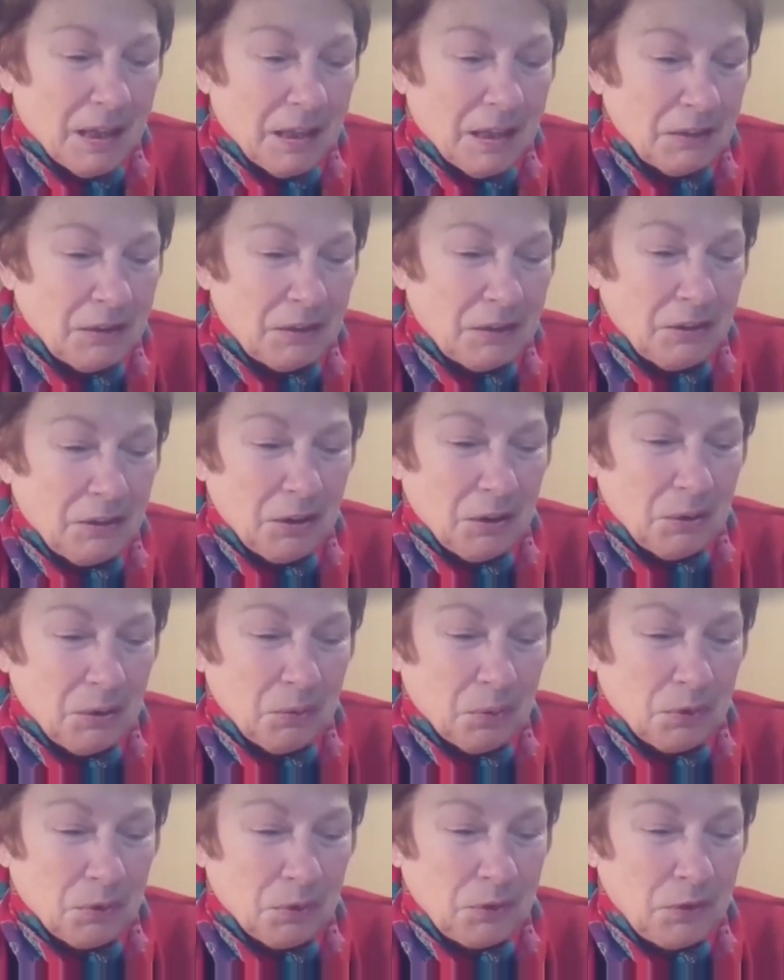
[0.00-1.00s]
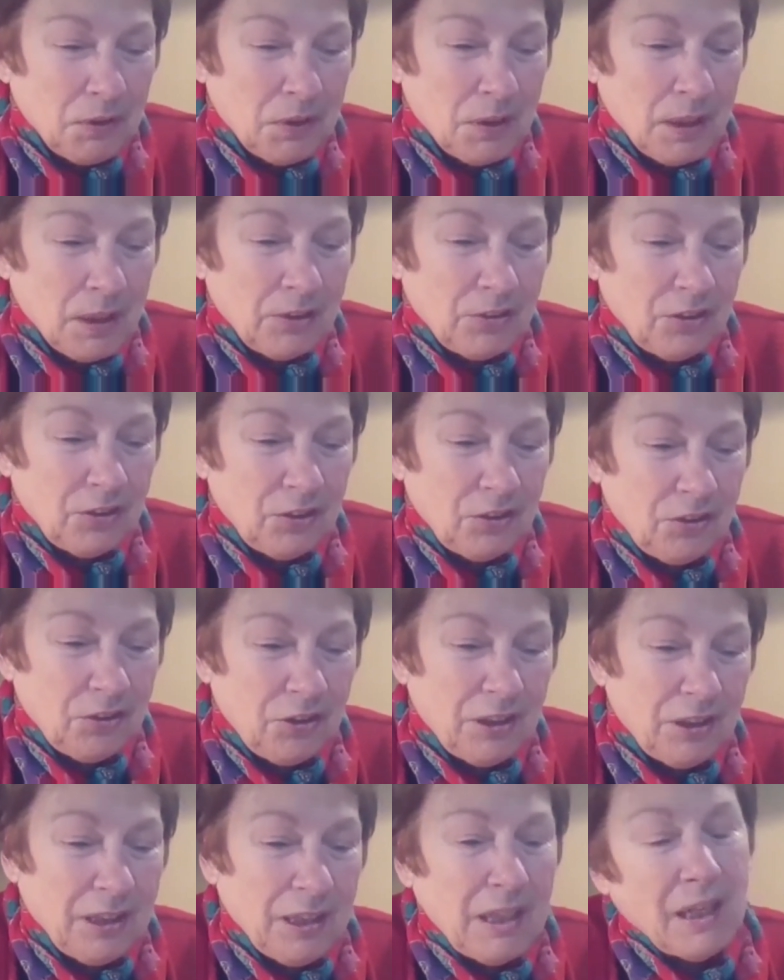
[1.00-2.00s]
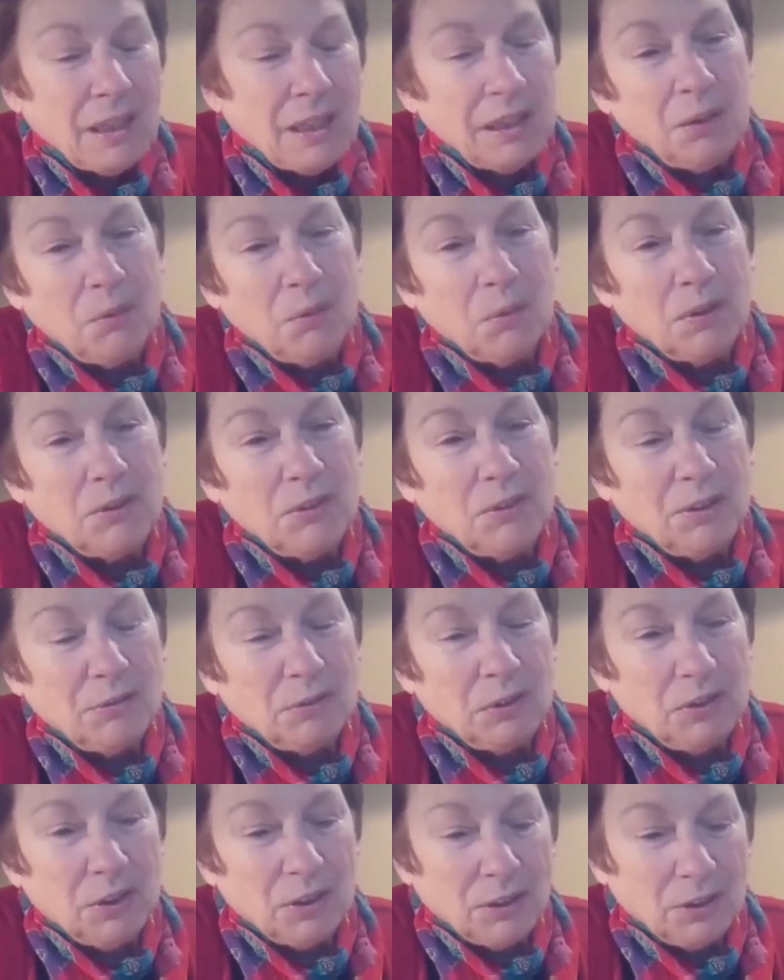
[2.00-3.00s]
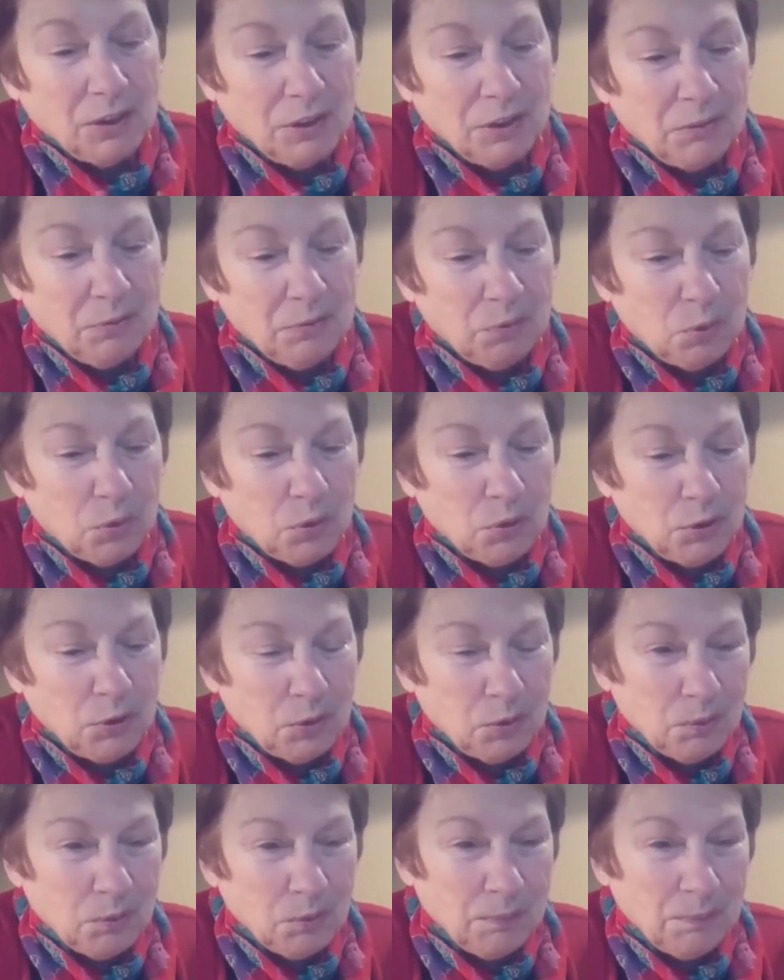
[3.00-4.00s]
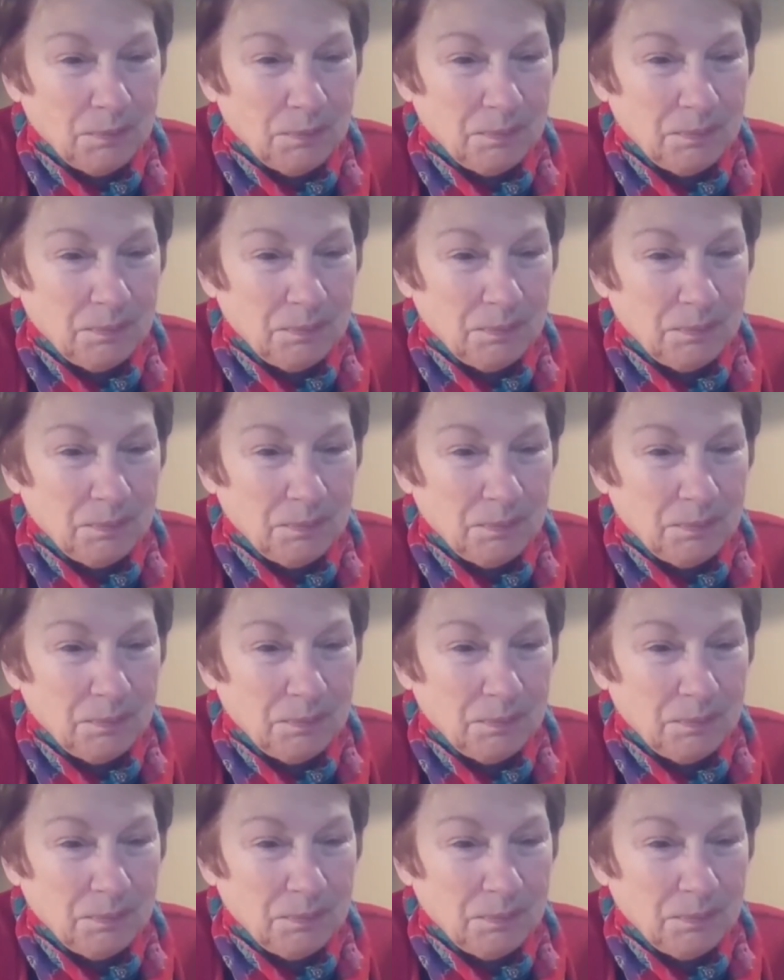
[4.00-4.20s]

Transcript: And what's the nicest thing anyone's ever done for you?